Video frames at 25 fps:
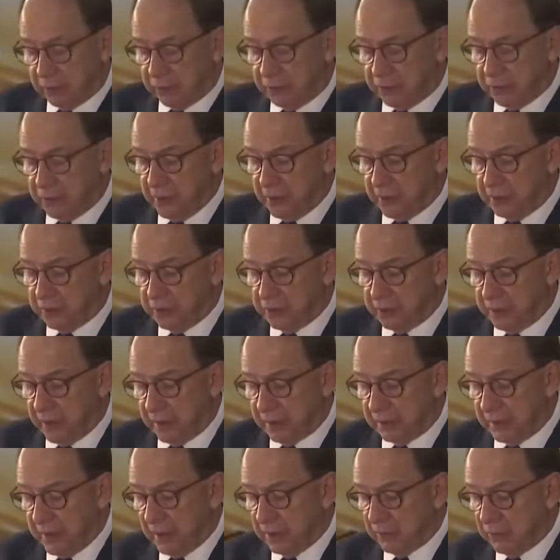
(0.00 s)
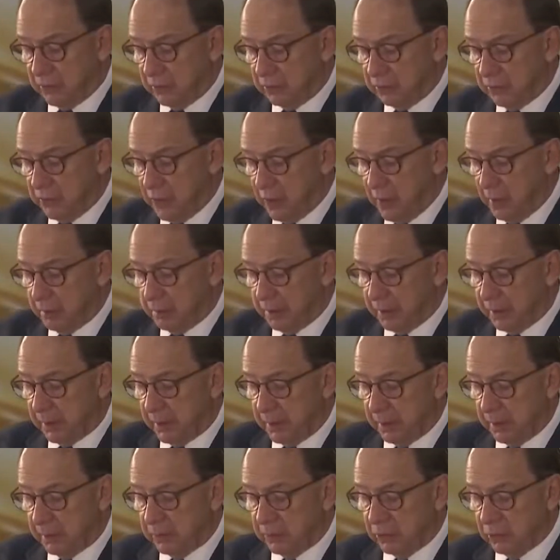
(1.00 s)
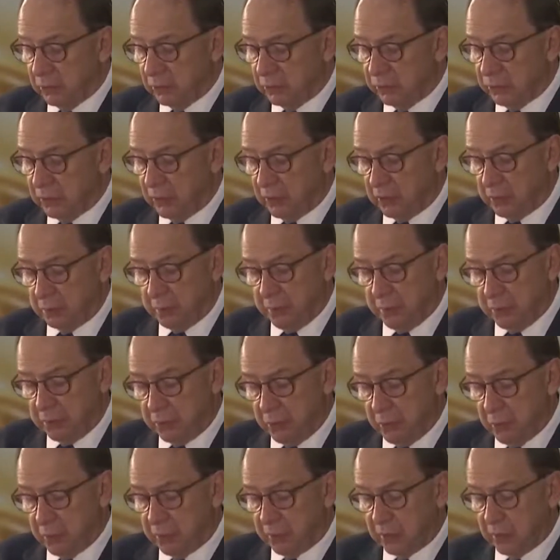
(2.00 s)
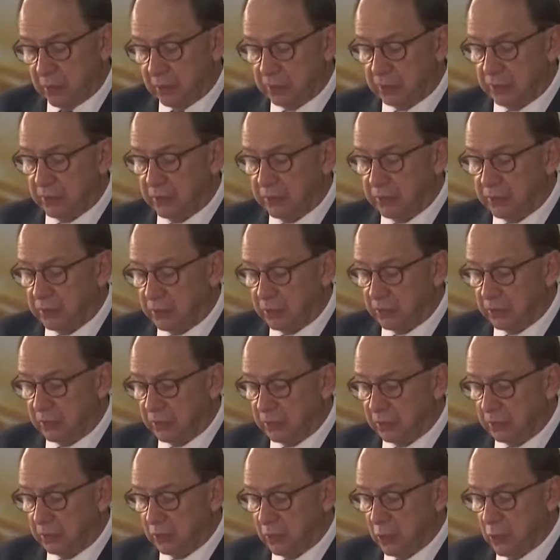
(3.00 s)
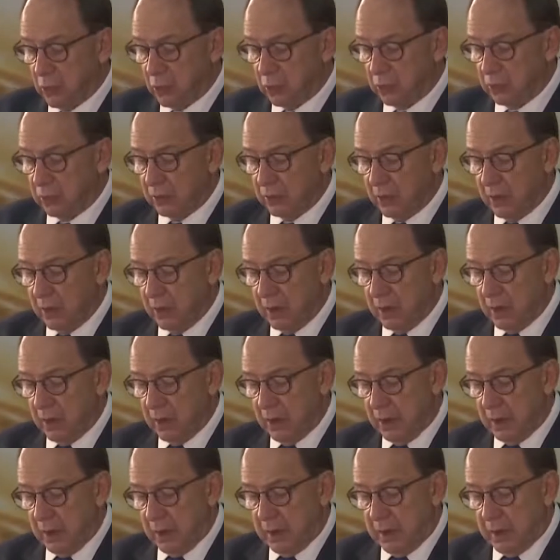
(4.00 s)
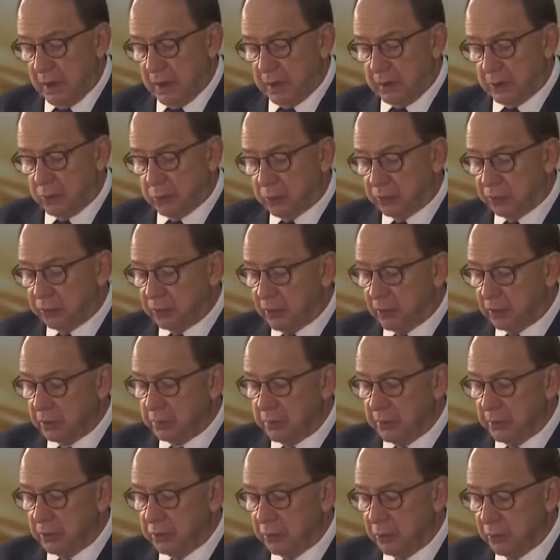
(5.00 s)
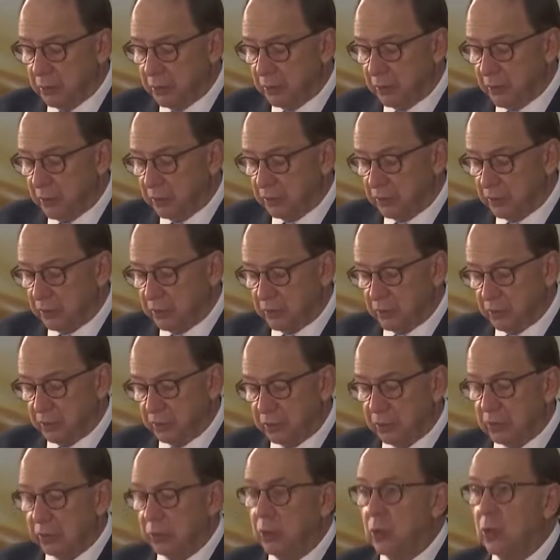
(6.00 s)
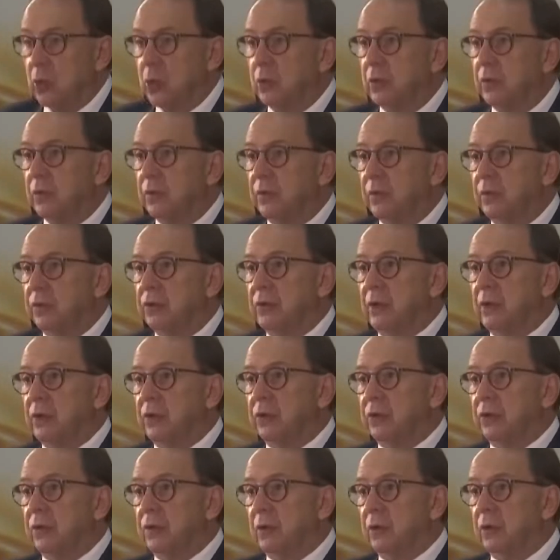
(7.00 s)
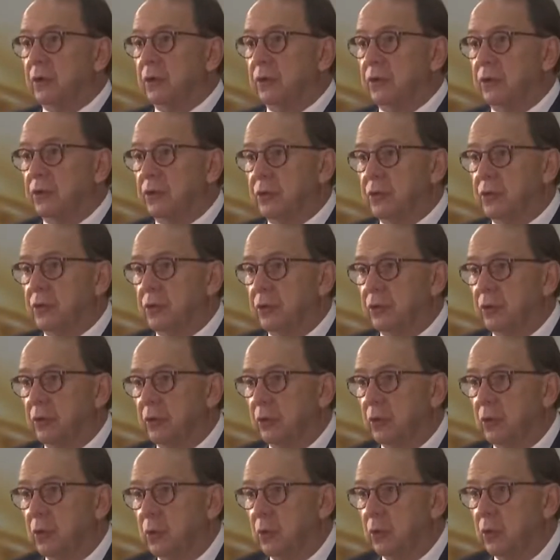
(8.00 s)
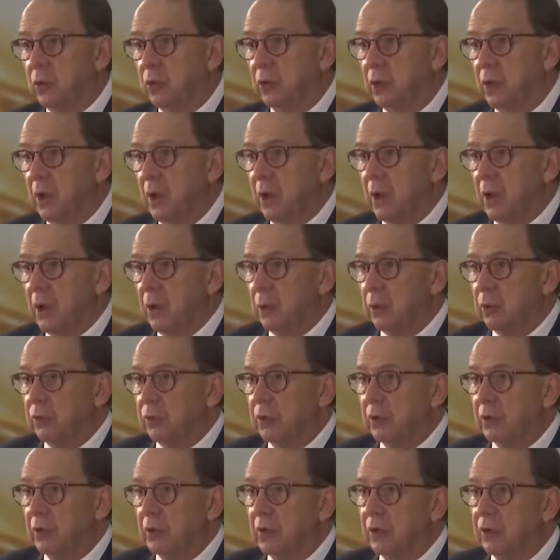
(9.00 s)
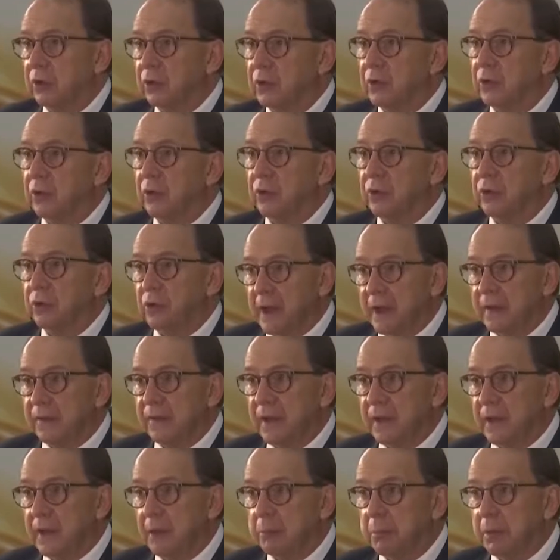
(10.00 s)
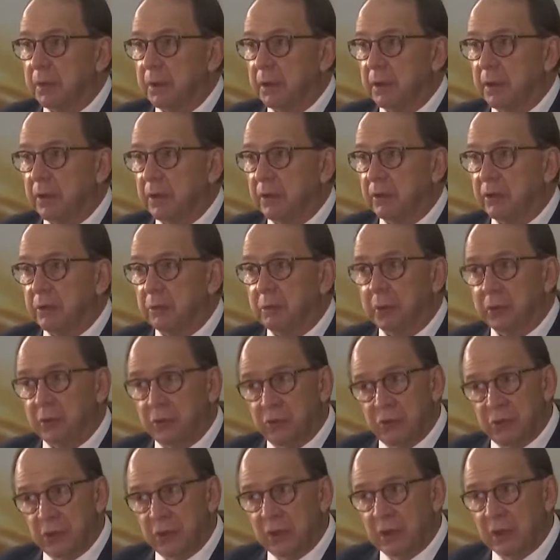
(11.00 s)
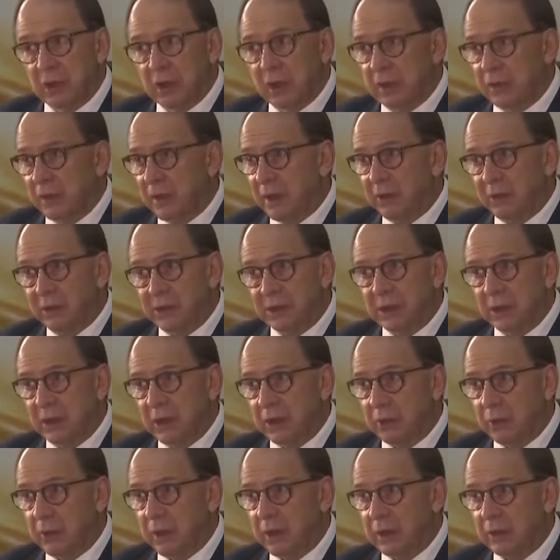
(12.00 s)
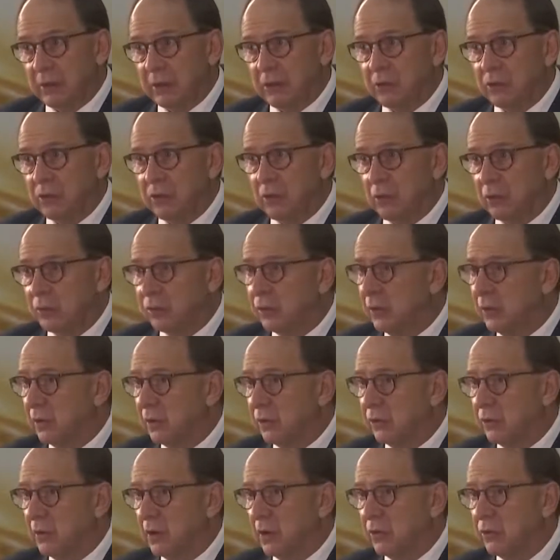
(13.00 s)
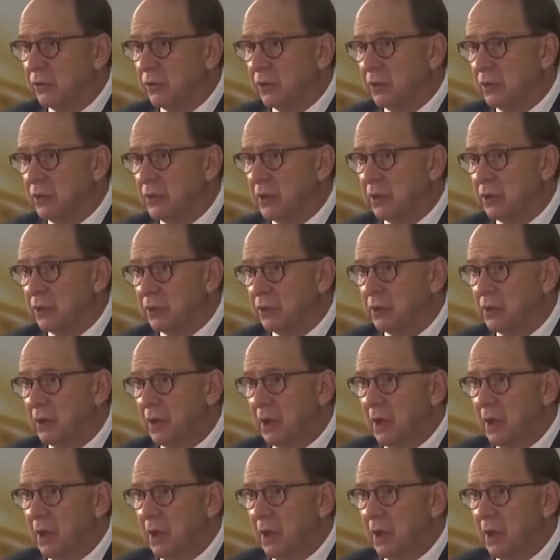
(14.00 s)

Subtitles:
6 that that review application was not before the Constitutional Court. It was not before the Constitutional Court in the sense that the Constitutional Court was not asked to decide that application, but certainly they're incorrect insofar as they suggest